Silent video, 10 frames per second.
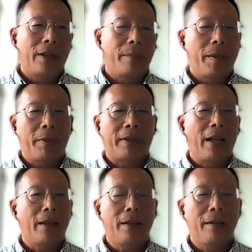you know, there are people
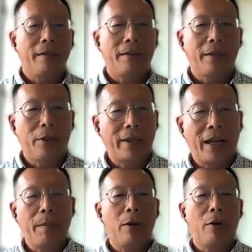telling, you know,
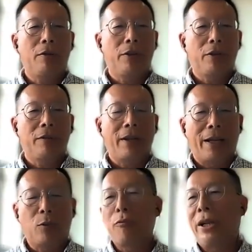telling me, oh, you know,
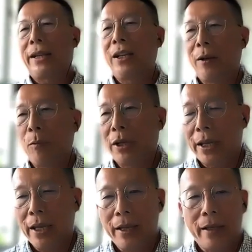I don't really like
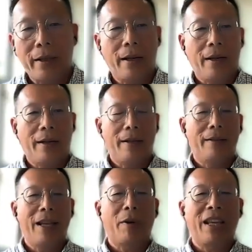networking.
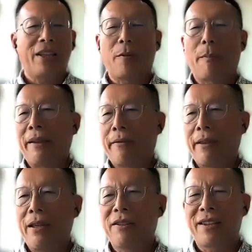Uh, networking is not my
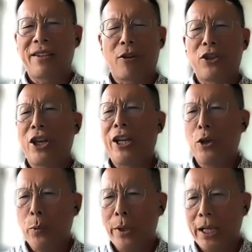thing because it's not
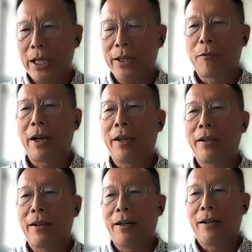genuine,
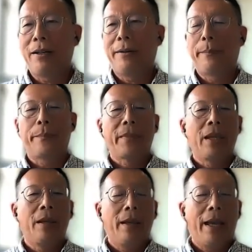right? Um,
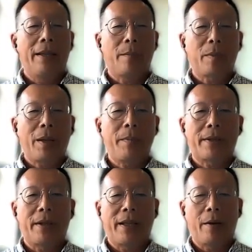and
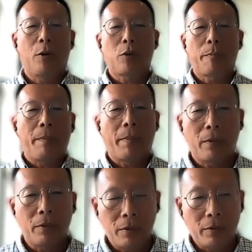sometimes uh, there are also
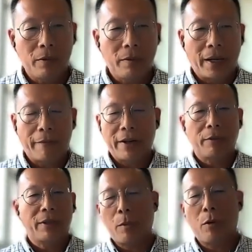people who, my
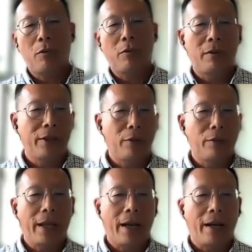friends will tell oh, you
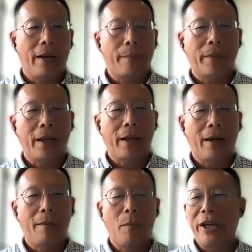know, they are they
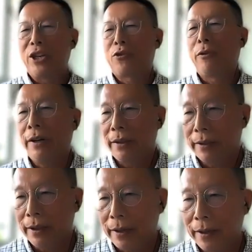are more
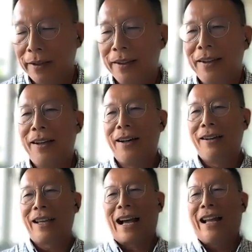introverted.
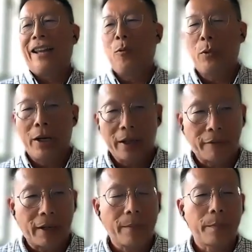Mm. Uh, they mm. can't
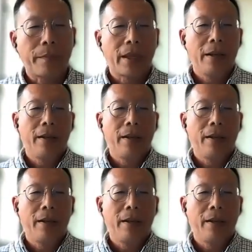network, right?